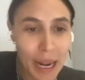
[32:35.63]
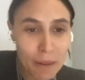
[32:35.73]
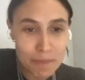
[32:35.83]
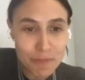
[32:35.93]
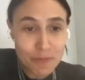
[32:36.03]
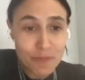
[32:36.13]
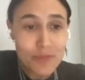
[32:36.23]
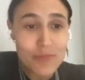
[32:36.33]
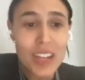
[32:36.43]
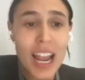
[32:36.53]

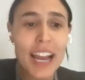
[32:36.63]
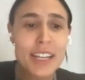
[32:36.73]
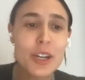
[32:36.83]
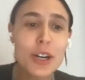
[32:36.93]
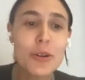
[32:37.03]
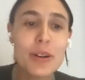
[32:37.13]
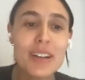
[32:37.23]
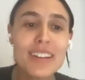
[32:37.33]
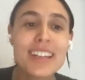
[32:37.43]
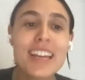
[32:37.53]
I know